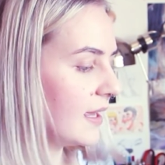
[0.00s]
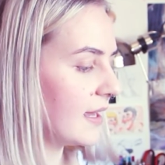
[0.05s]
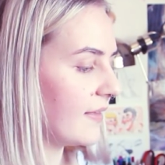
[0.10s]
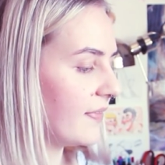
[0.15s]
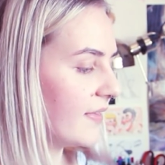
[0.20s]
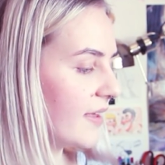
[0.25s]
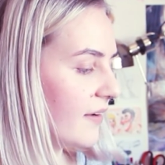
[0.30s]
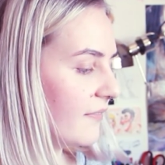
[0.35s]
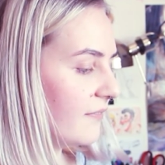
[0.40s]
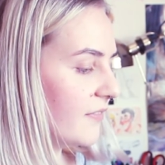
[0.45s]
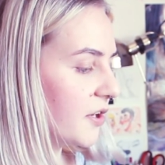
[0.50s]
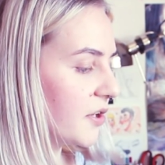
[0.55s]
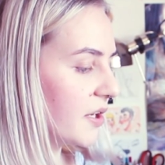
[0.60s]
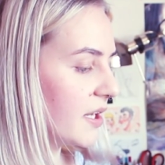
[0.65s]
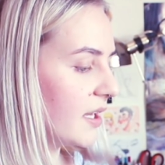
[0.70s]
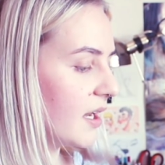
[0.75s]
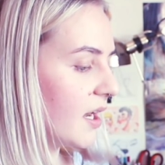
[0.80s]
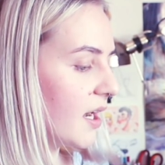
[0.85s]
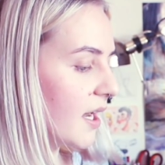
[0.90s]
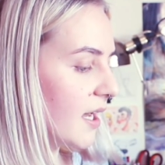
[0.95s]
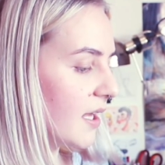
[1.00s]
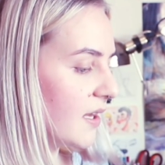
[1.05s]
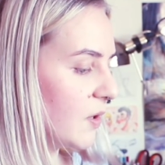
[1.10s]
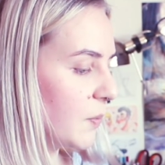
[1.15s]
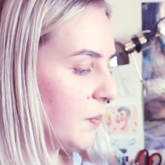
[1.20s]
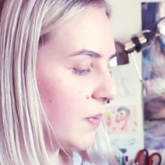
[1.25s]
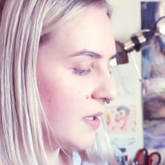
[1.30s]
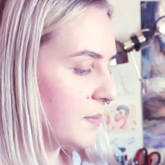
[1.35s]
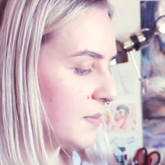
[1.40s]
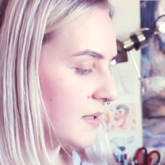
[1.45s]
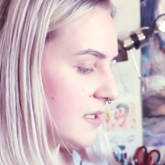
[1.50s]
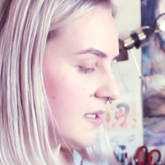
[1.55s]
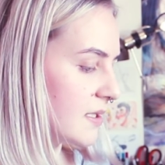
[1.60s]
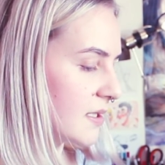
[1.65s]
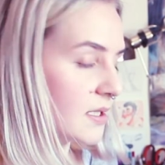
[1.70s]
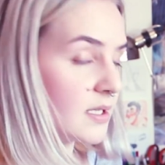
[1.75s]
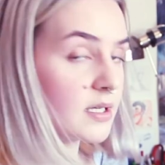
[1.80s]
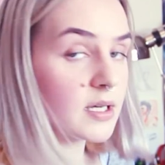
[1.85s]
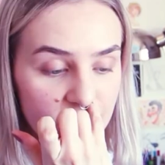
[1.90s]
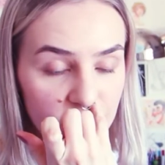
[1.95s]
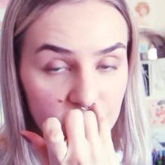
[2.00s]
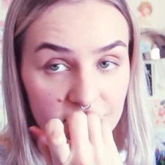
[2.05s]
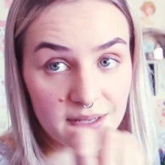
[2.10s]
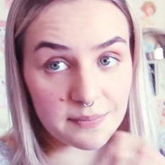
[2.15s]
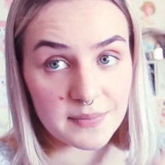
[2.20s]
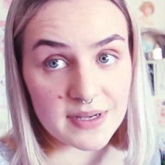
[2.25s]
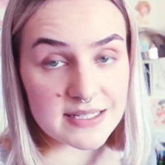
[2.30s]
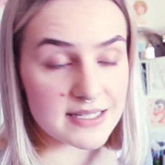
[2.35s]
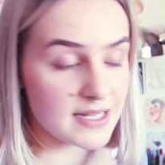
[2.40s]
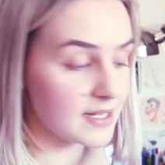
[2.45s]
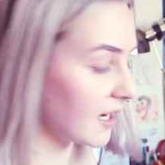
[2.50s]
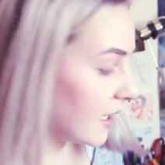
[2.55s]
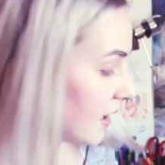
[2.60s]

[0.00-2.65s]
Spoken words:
and they are very highly pigmented. They look amazing.